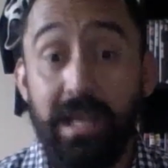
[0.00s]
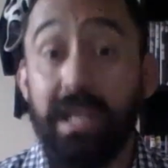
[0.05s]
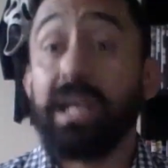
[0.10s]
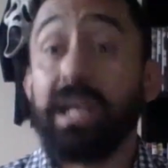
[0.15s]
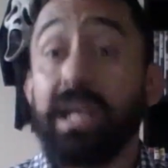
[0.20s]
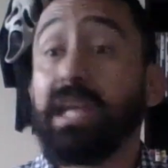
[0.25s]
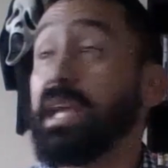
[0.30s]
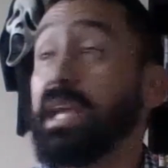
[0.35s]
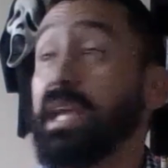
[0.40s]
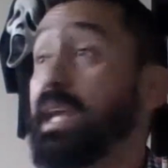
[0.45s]

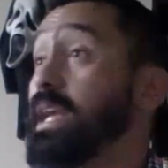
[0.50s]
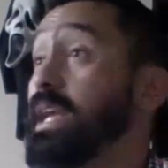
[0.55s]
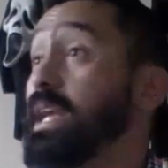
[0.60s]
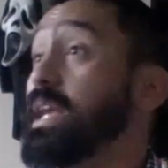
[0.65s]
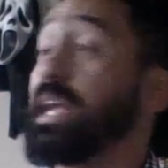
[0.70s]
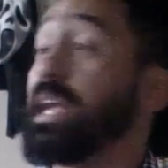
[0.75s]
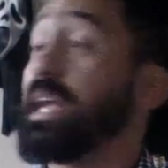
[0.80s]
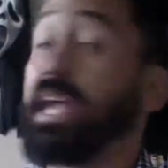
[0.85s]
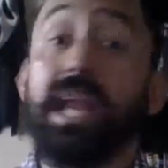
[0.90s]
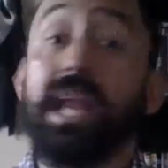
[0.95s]
He
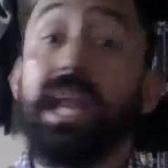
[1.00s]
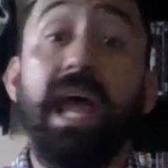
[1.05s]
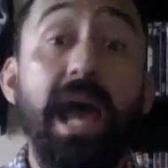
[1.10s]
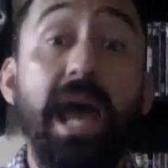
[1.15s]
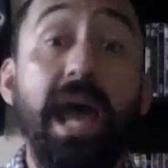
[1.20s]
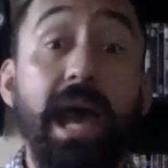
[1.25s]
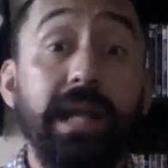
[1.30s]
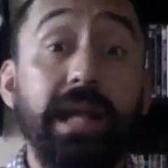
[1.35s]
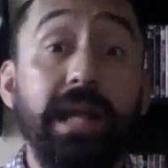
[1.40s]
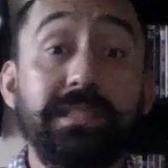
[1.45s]
can
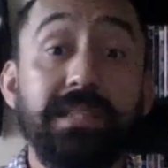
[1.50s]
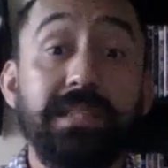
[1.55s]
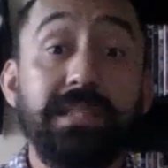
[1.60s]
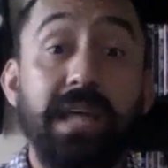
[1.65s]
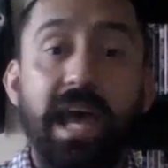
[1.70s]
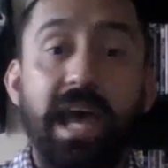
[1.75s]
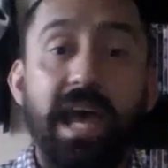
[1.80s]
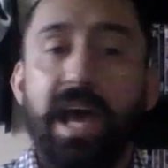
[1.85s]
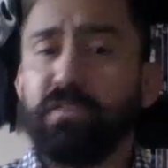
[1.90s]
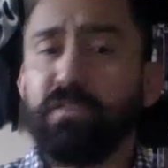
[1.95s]
act.
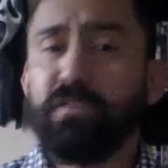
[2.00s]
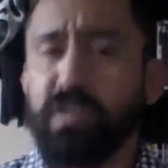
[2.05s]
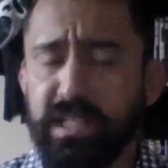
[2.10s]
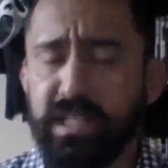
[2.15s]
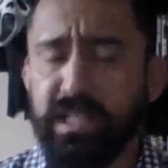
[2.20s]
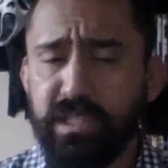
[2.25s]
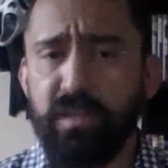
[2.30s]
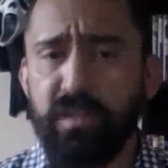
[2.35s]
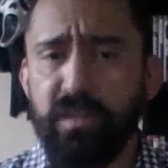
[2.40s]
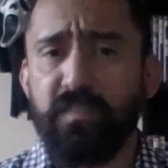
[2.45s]
After
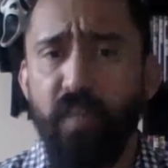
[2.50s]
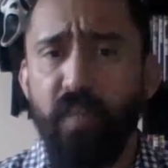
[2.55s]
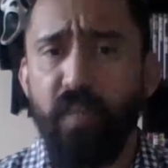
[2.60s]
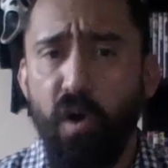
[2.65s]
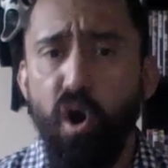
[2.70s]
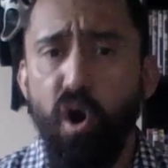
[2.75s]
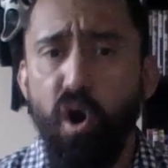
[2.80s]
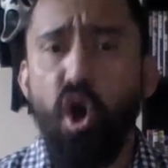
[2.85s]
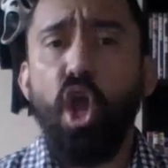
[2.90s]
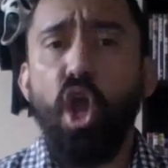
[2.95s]
Legend of the
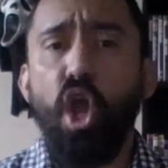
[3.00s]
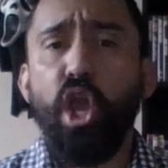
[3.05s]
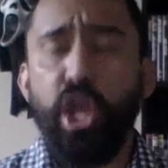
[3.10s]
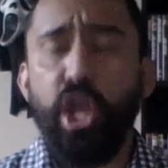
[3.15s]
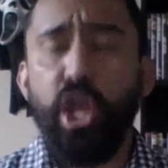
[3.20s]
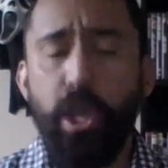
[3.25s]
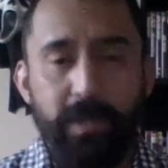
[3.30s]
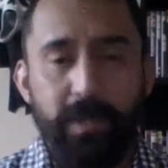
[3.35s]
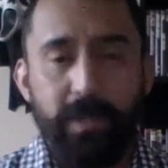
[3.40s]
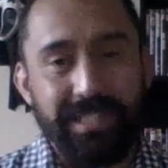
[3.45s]
Fall,
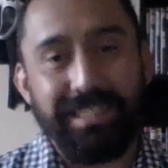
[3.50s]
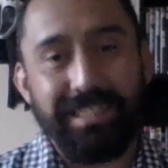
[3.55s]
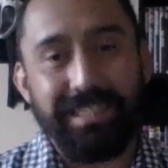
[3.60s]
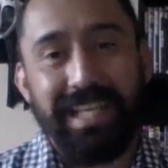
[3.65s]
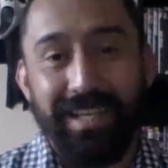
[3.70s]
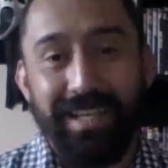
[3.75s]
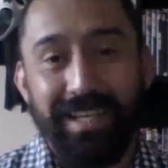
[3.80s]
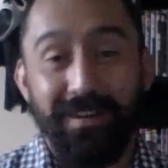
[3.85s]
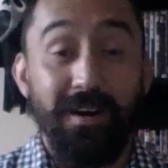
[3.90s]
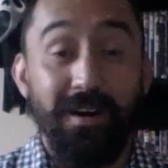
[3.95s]
he was just like,
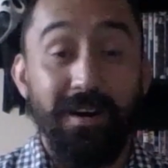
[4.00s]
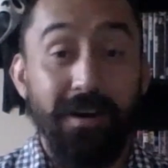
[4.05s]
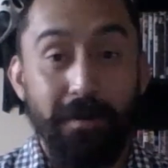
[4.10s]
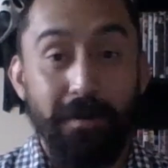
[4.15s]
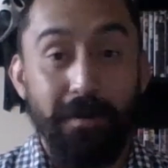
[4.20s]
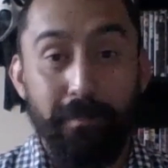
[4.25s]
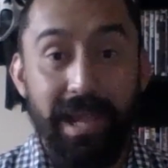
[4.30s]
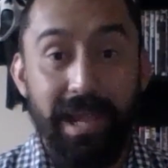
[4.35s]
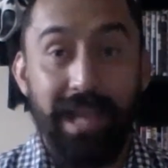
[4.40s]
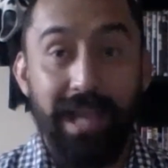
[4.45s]
oh
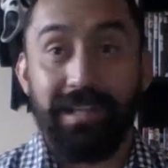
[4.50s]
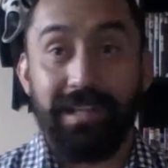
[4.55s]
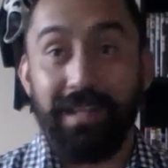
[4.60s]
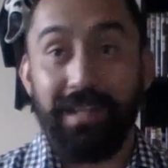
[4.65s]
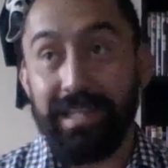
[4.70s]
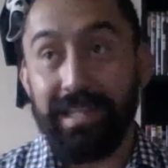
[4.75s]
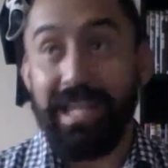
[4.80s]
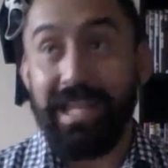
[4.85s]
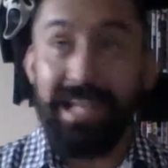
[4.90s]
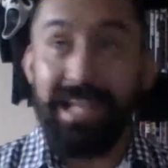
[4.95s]
man, look
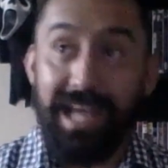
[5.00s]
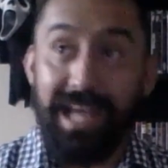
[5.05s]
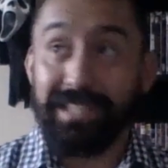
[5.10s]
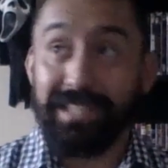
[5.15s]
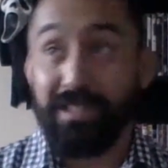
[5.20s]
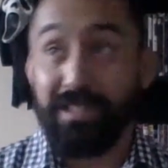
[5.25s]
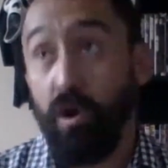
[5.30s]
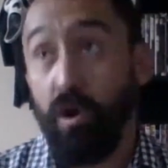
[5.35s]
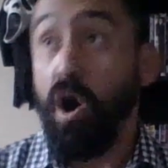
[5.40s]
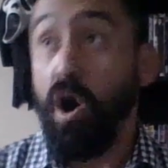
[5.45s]
at that nice
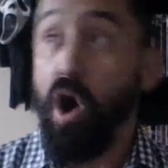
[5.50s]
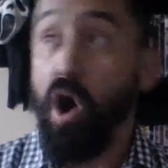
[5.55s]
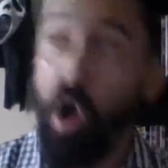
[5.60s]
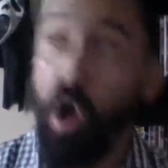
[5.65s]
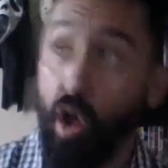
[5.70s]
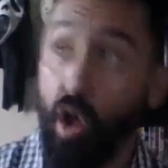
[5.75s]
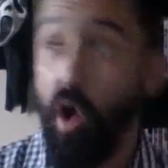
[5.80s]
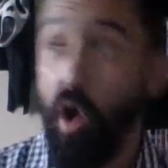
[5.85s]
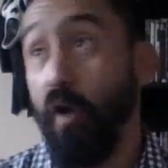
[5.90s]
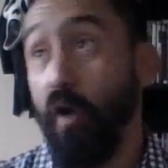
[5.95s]
little hunk
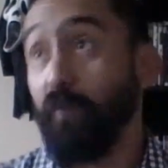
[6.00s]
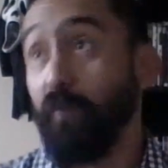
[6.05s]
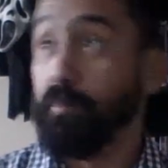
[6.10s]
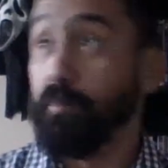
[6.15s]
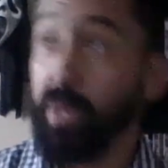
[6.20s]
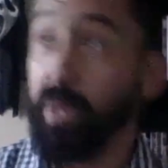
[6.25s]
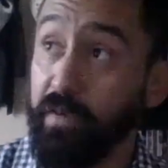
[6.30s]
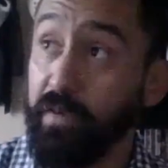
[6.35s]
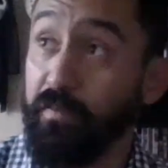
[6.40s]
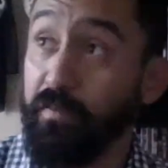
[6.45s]
of
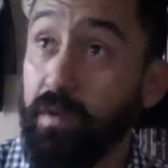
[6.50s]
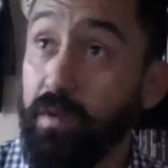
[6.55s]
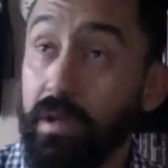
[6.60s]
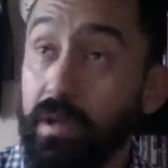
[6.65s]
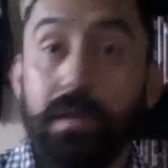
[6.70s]
beef.